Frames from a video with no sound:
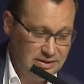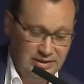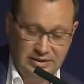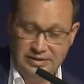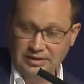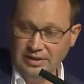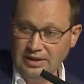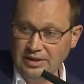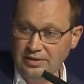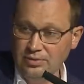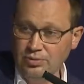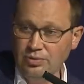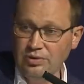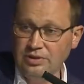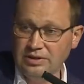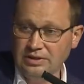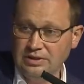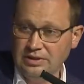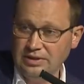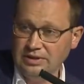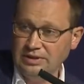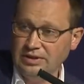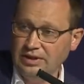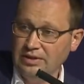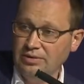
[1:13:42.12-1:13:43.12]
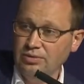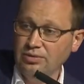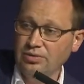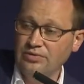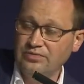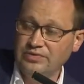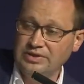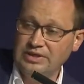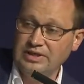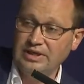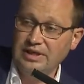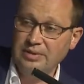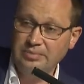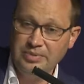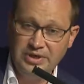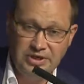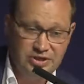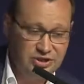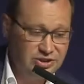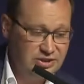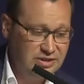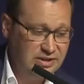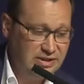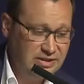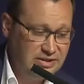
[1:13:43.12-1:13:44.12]
What have we done? We've
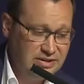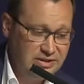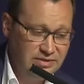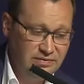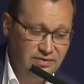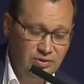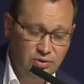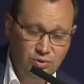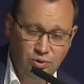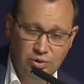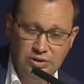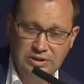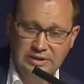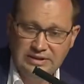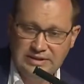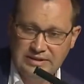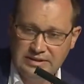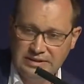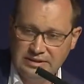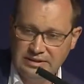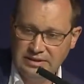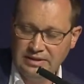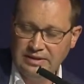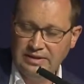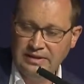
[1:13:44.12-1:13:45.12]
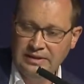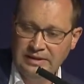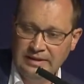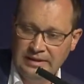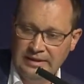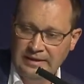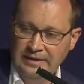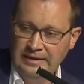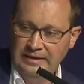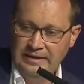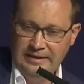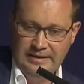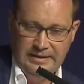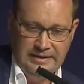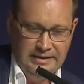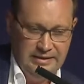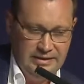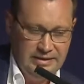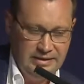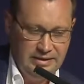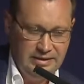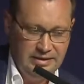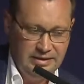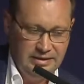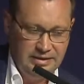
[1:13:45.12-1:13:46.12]
started. Actually, we started
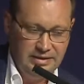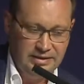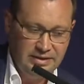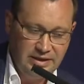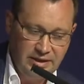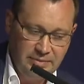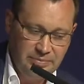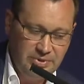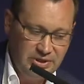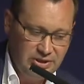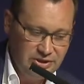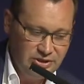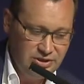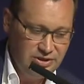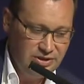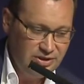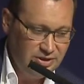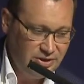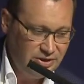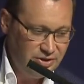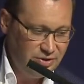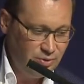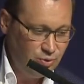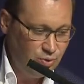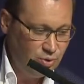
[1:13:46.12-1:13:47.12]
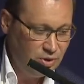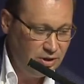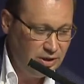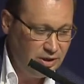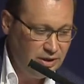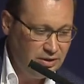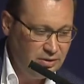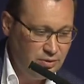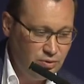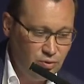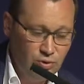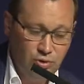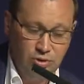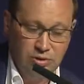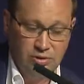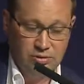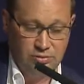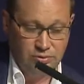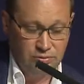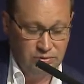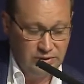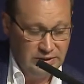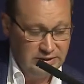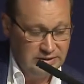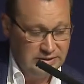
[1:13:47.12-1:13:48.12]
in December
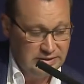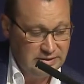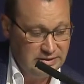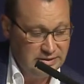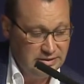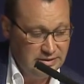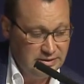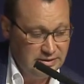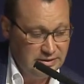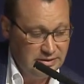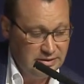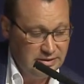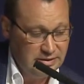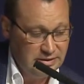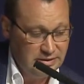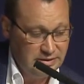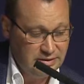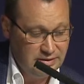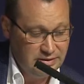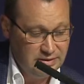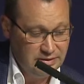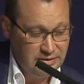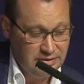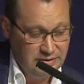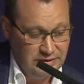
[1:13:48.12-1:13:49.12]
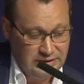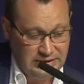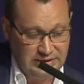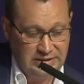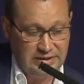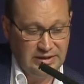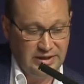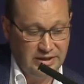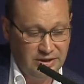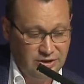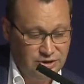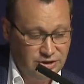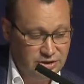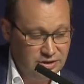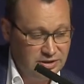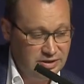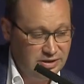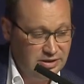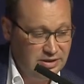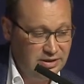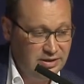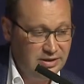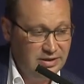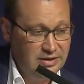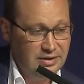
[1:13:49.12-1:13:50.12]
2016 from the
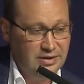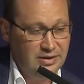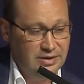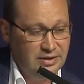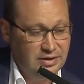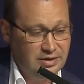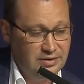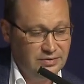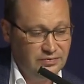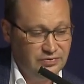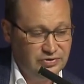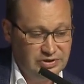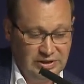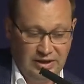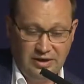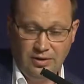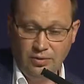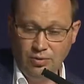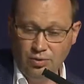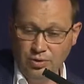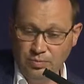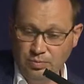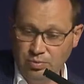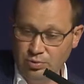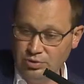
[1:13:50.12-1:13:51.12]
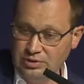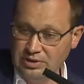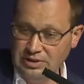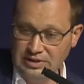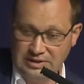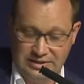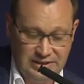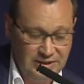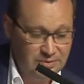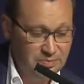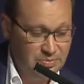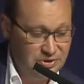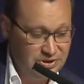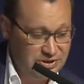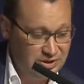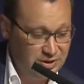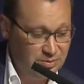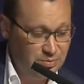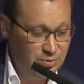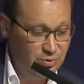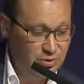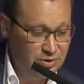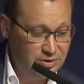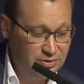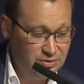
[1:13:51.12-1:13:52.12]
bench of the Ural
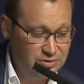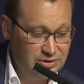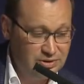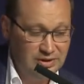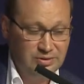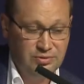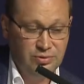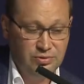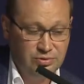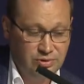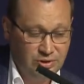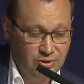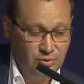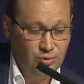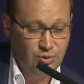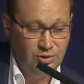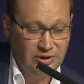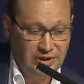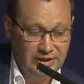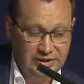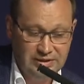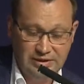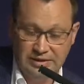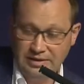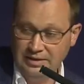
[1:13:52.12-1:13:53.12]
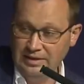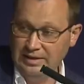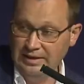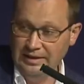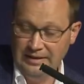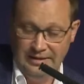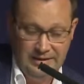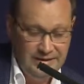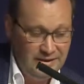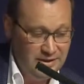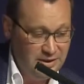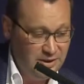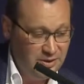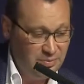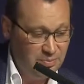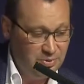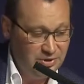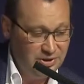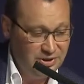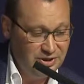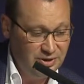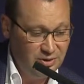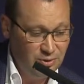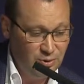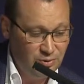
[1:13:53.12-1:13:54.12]
River. Our city is
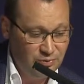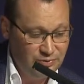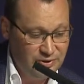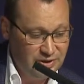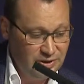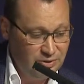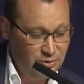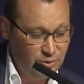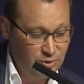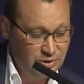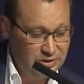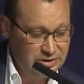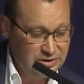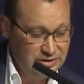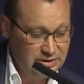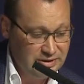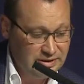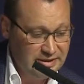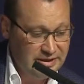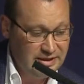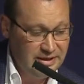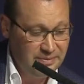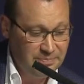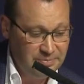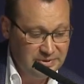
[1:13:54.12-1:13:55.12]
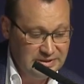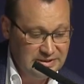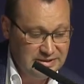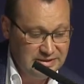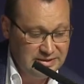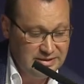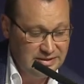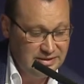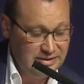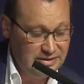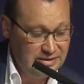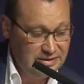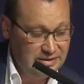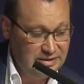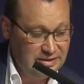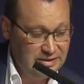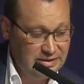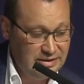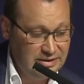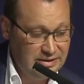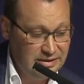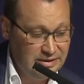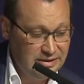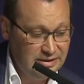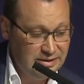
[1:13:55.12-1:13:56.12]
historically number
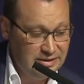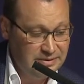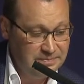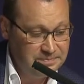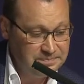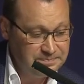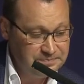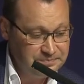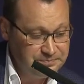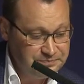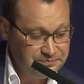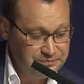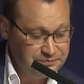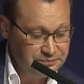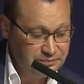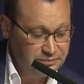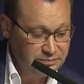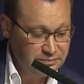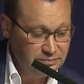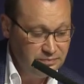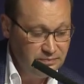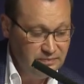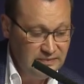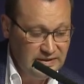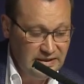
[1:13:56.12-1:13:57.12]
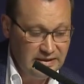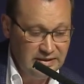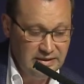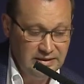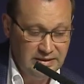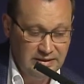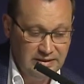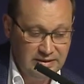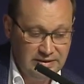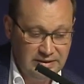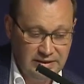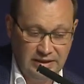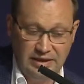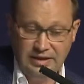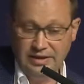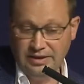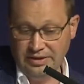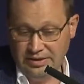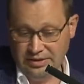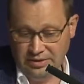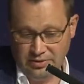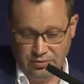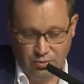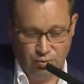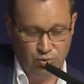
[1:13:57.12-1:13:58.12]
2 after St.
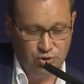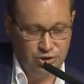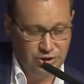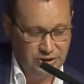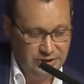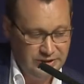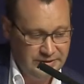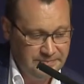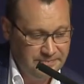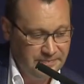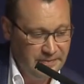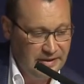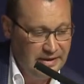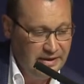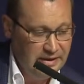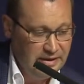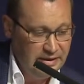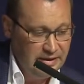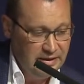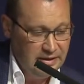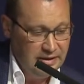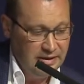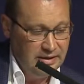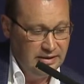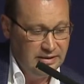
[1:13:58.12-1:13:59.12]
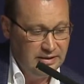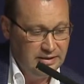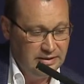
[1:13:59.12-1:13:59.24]
Petersburg. And like St.